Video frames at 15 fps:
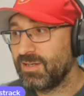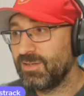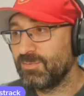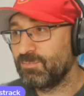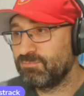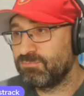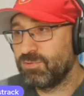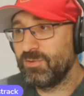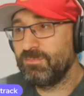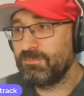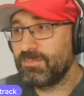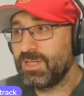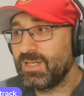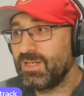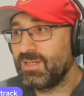it wouldn't
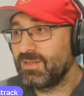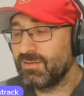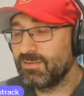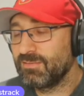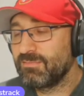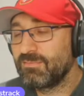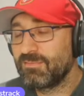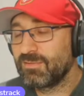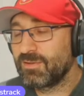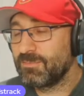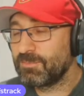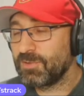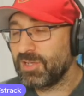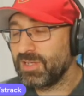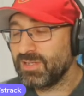be
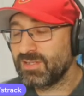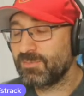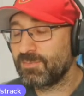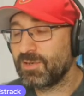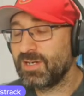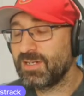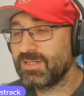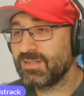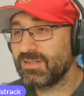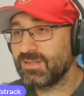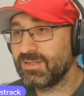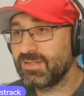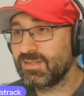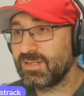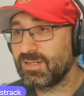completely surprising
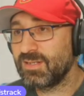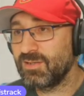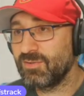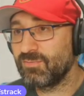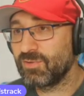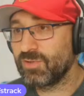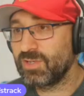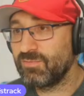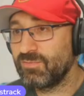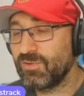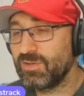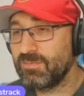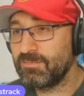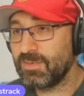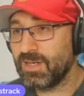to see a rookie
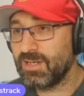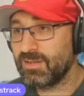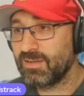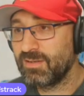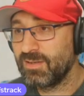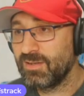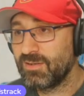running back